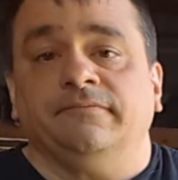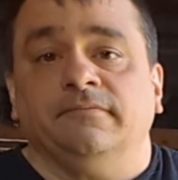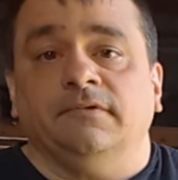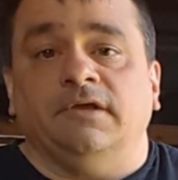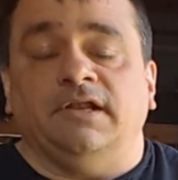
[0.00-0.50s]

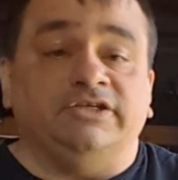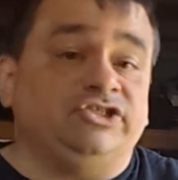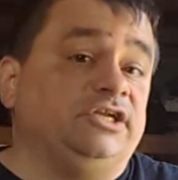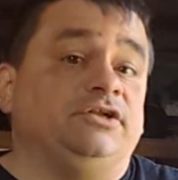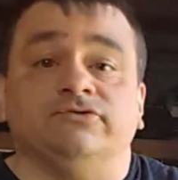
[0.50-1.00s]
I
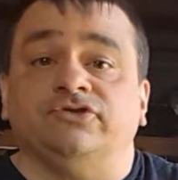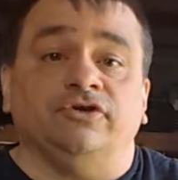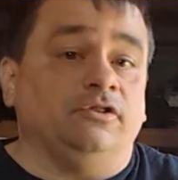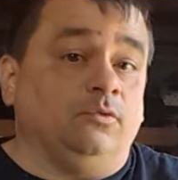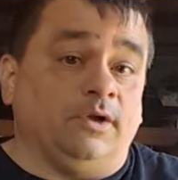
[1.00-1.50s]
generally don't turn
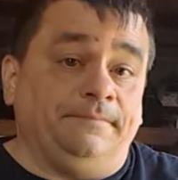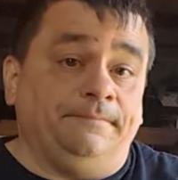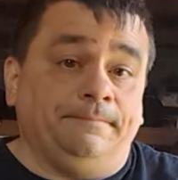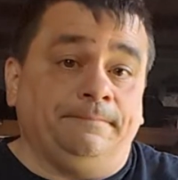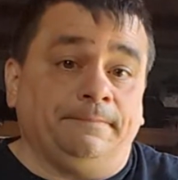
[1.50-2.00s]
it away
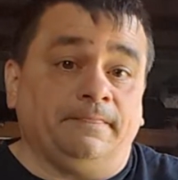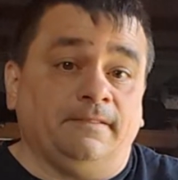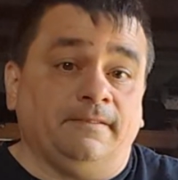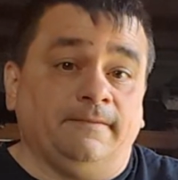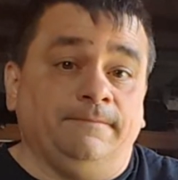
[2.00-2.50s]

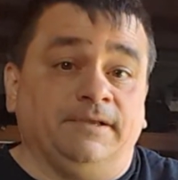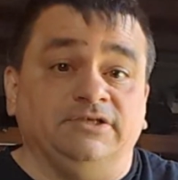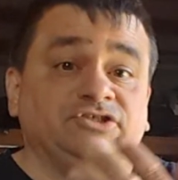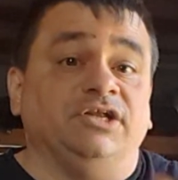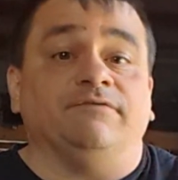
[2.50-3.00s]
because
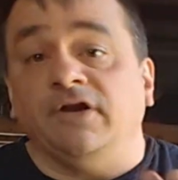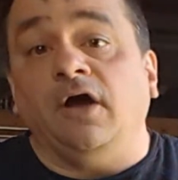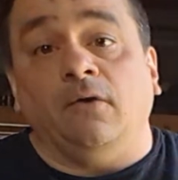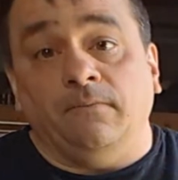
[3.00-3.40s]
you never know.